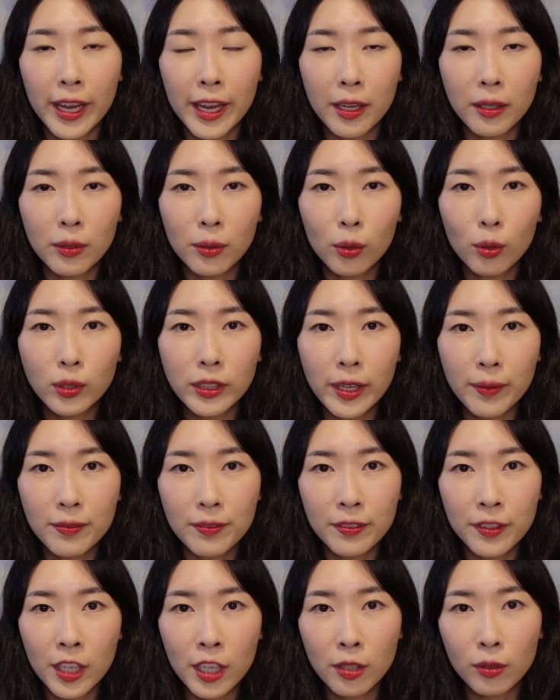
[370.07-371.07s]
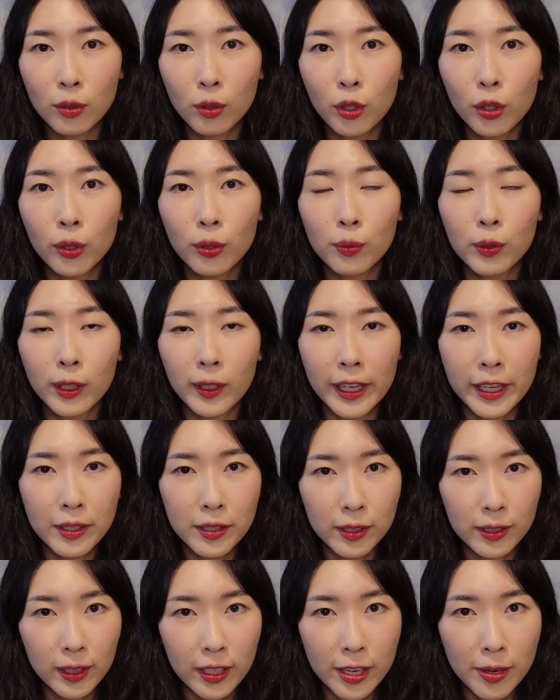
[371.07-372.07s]
ankles and feet look really
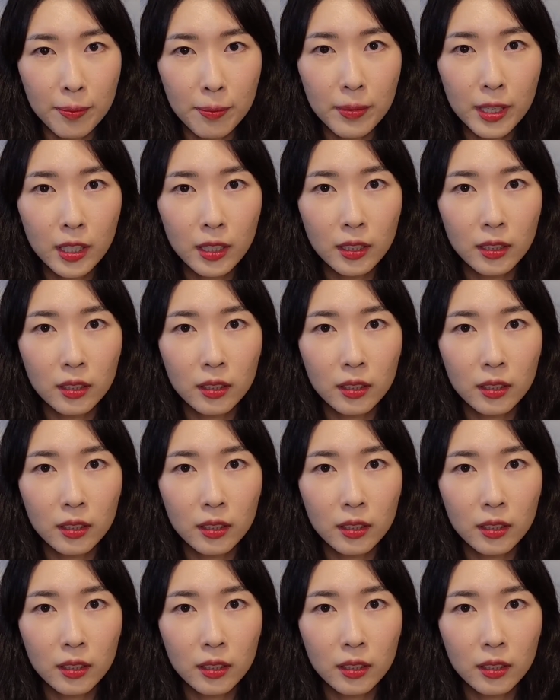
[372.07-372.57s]
slim.